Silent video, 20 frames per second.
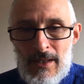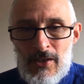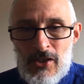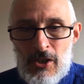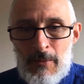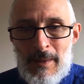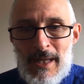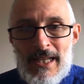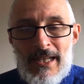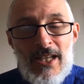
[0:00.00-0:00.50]

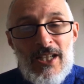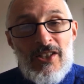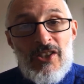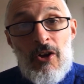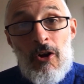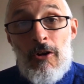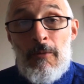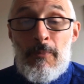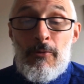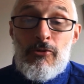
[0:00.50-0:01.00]
To be an
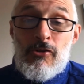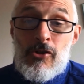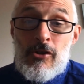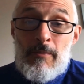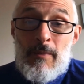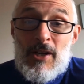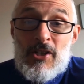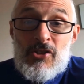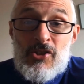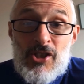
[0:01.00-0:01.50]
example to
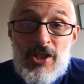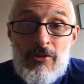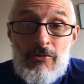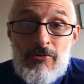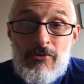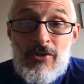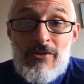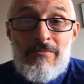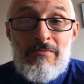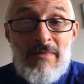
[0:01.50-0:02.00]
my
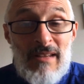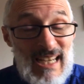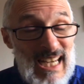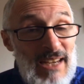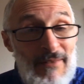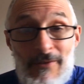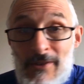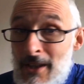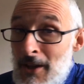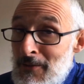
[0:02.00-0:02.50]
children,
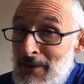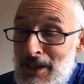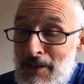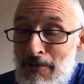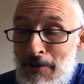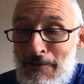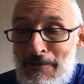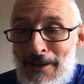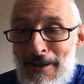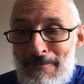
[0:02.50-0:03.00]
even though they're
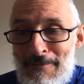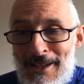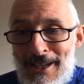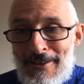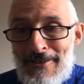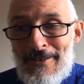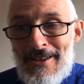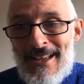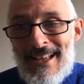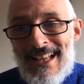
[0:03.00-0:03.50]
grown up
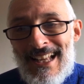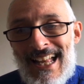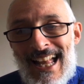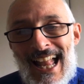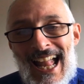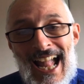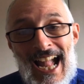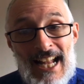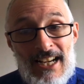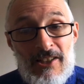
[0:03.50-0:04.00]
now,
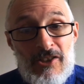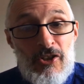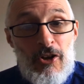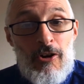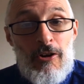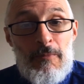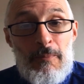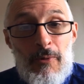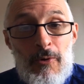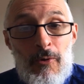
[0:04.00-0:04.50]
an
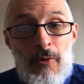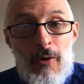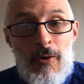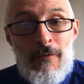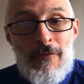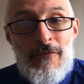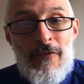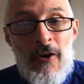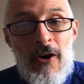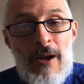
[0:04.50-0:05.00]
example
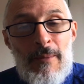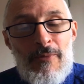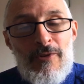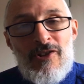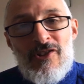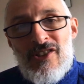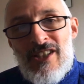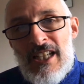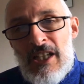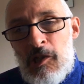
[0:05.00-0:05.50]
of
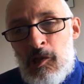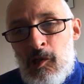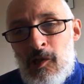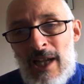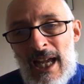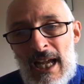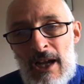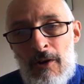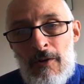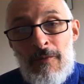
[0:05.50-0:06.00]
vibrancy and good
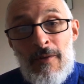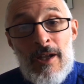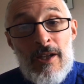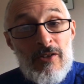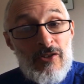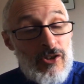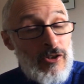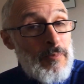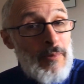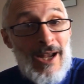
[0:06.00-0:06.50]
health
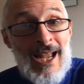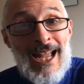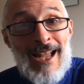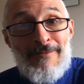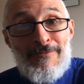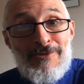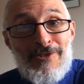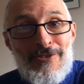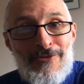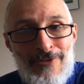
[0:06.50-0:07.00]
to
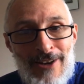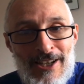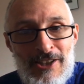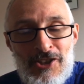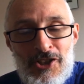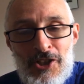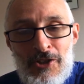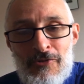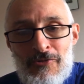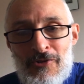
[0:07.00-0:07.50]
perhaps
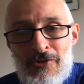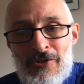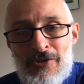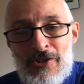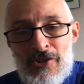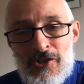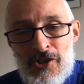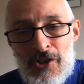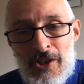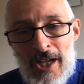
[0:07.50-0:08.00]

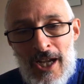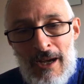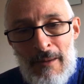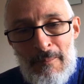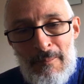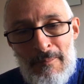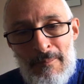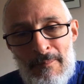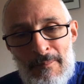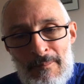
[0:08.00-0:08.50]
grandchildren to
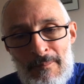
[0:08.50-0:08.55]
come.